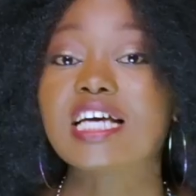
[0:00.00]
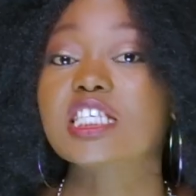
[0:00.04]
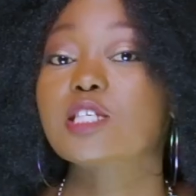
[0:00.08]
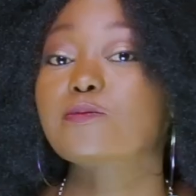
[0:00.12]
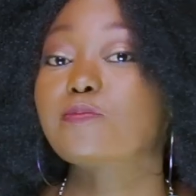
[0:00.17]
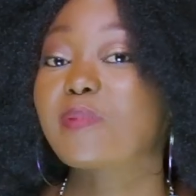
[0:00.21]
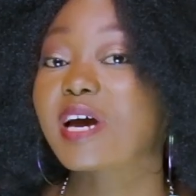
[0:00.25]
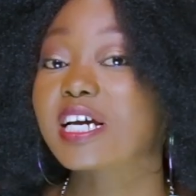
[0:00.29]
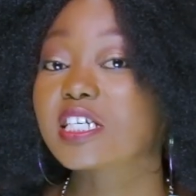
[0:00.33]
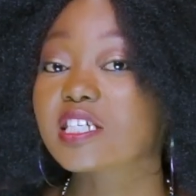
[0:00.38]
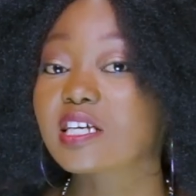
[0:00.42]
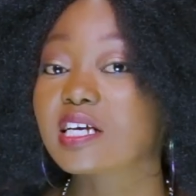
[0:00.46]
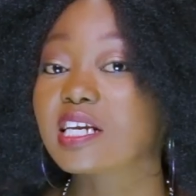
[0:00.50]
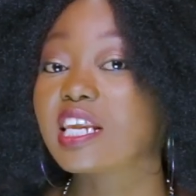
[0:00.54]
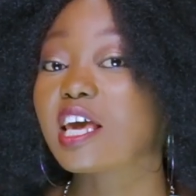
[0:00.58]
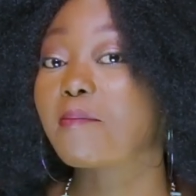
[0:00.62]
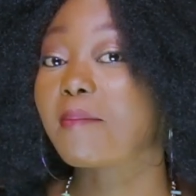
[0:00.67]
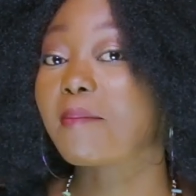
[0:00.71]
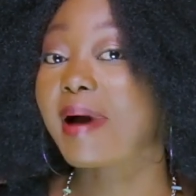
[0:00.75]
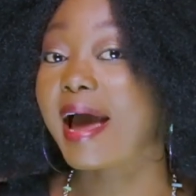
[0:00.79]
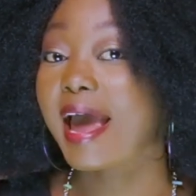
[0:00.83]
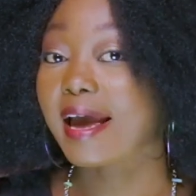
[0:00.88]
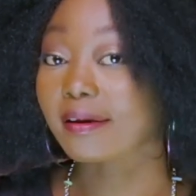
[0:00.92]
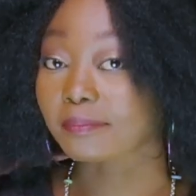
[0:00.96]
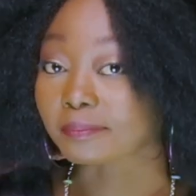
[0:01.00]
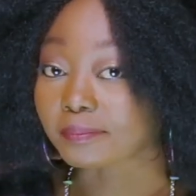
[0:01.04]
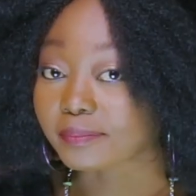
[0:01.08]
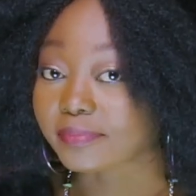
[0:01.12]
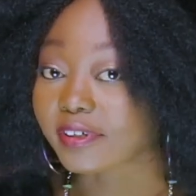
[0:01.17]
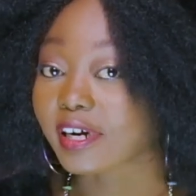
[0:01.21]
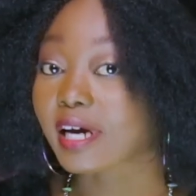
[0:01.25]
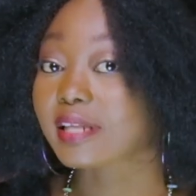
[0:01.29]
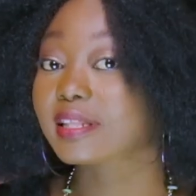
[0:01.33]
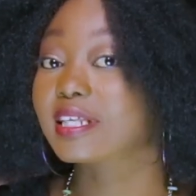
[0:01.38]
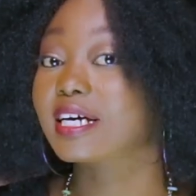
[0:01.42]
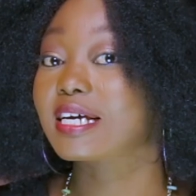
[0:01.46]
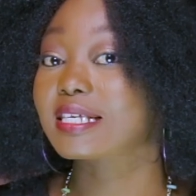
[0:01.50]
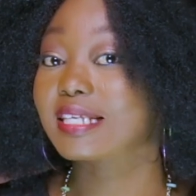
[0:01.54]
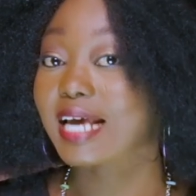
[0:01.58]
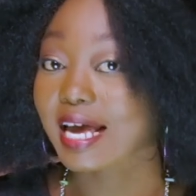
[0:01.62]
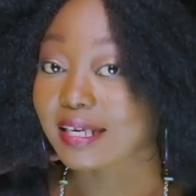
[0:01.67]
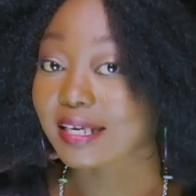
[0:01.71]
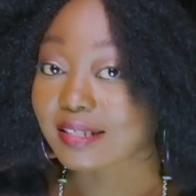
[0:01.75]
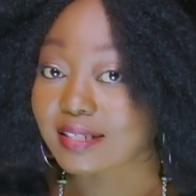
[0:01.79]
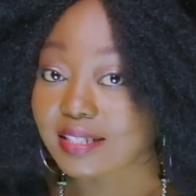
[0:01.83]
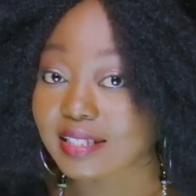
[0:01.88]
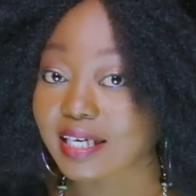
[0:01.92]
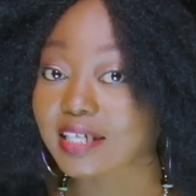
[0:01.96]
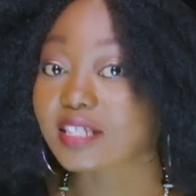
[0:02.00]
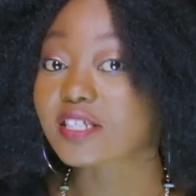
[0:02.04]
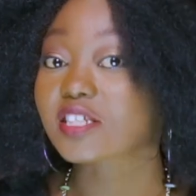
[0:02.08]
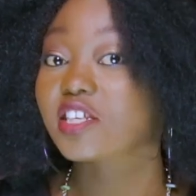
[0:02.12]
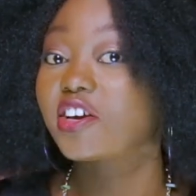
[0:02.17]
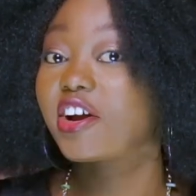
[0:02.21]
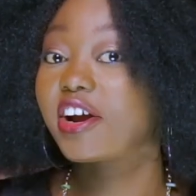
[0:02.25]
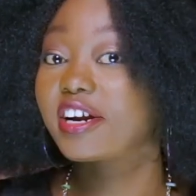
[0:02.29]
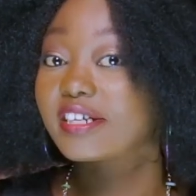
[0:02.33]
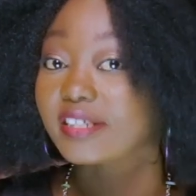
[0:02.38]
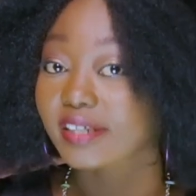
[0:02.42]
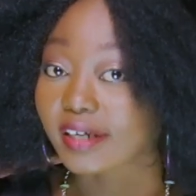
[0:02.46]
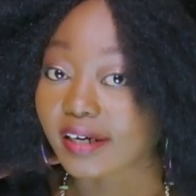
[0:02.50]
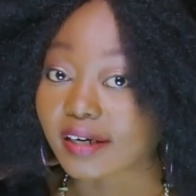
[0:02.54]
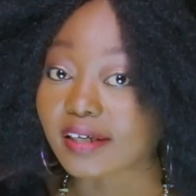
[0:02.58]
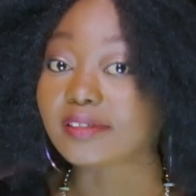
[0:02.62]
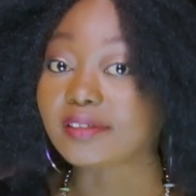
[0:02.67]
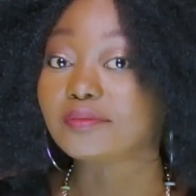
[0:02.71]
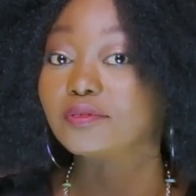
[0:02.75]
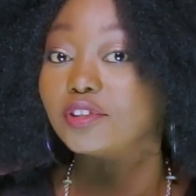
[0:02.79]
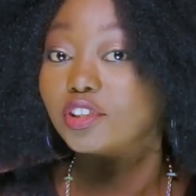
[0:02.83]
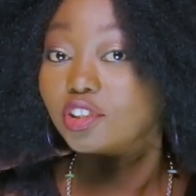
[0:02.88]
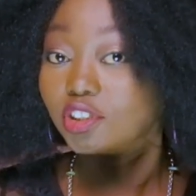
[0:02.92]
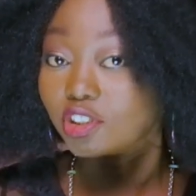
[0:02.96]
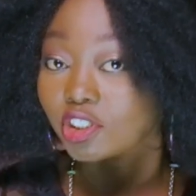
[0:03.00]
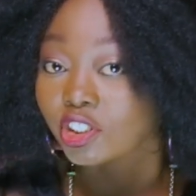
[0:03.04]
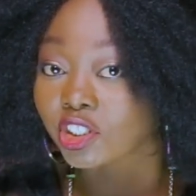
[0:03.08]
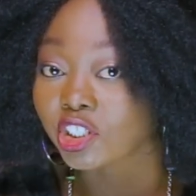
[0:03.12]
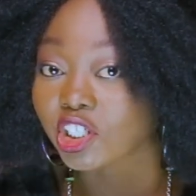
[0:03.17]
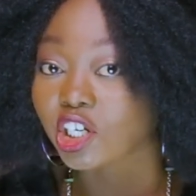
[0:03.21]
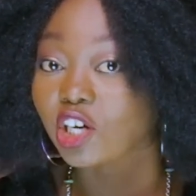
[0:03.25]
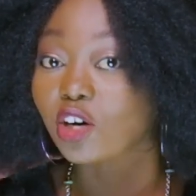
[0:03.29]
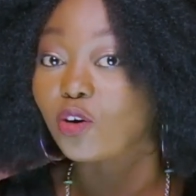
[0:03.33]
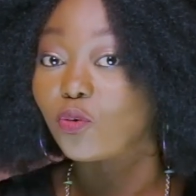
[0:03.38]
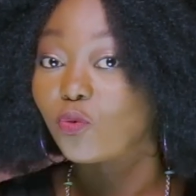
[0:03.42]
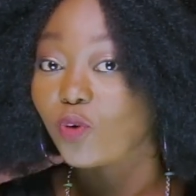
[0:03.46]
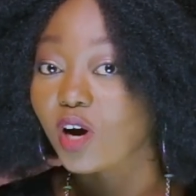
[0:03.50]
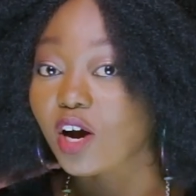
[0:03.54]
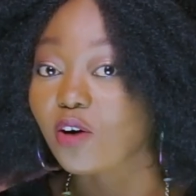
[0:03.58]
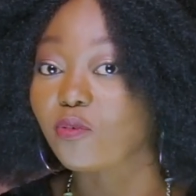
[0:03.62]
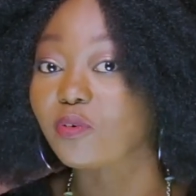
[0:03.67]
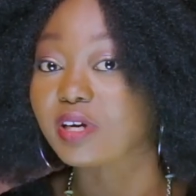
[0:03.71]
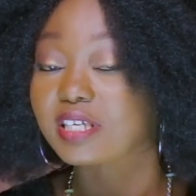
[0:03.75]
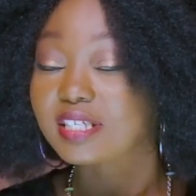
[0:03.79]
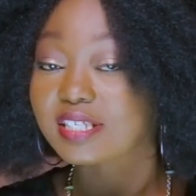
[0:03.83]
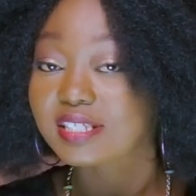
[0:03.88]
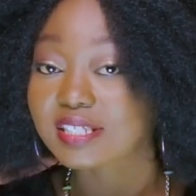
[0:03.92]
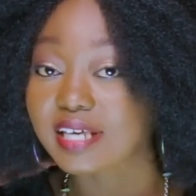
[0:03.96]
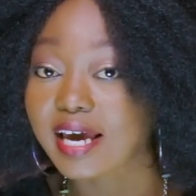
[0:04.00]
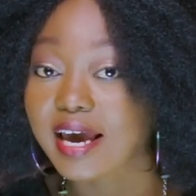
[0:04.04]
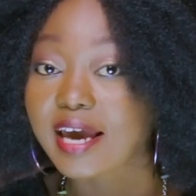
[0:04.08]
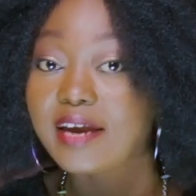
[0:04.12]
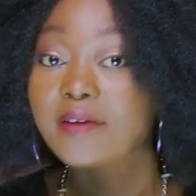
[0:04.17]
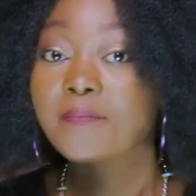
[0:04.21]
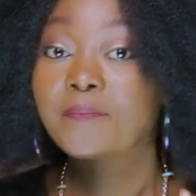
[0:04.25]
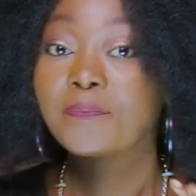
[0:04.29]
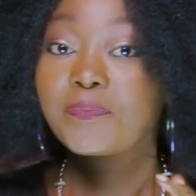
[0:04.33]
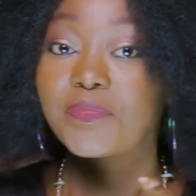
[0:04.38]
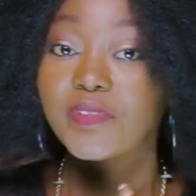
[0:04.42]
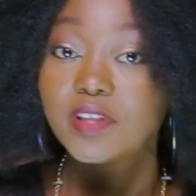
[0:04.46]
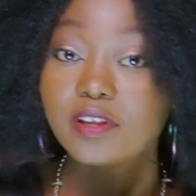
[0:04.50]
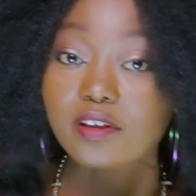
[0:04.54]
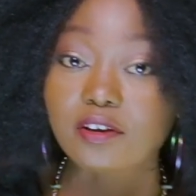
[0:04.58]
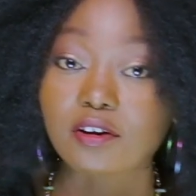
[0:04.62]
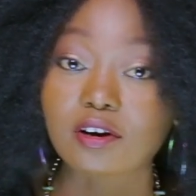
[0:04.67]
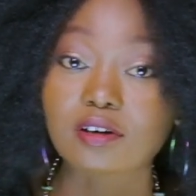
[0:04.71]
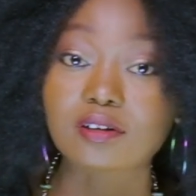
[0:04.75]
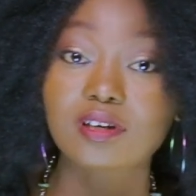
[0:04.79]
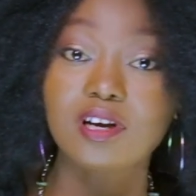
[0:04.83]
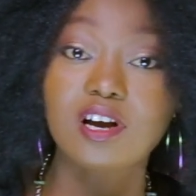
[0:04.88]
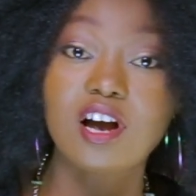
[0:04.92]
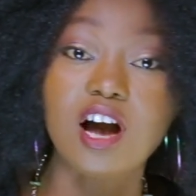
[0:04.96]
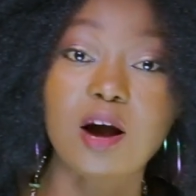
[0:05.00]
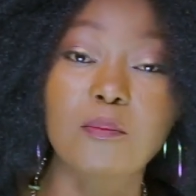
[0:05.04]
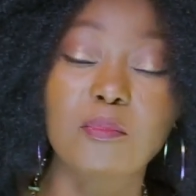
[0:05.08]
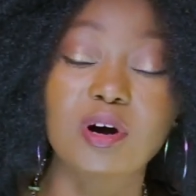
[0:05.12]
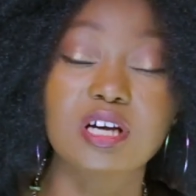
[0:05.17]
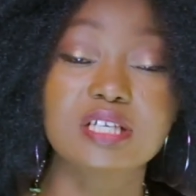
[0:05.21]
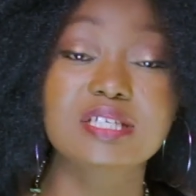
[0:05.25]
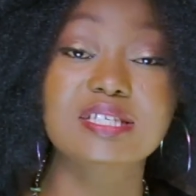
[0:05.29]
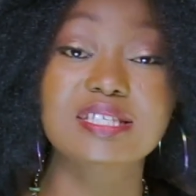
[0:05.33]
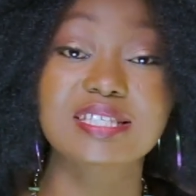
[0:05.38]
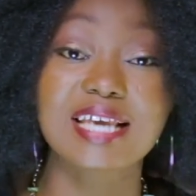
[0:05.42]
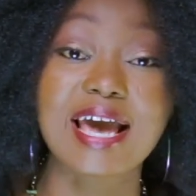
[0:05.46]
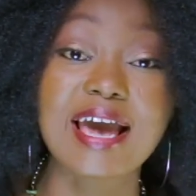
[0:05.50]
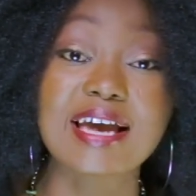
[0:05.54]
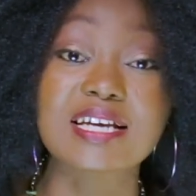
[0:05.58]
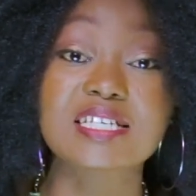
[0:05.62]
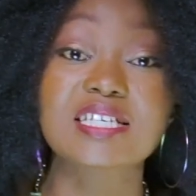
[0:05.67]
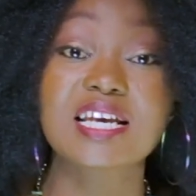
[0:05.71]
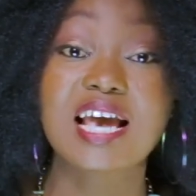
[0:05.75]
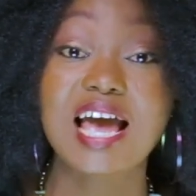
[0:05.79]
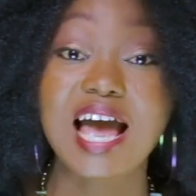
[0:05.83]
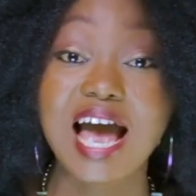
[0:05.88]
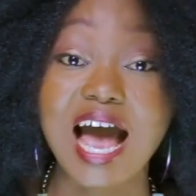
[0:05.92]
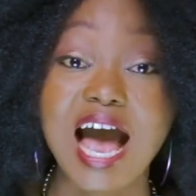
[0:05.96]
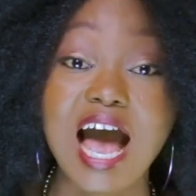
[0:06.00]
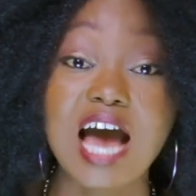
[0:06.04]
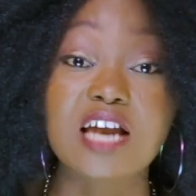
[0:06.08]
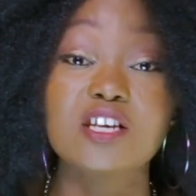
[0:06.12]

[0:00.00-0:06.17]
Especially my brothers and sisters. You know what we say. You come on stage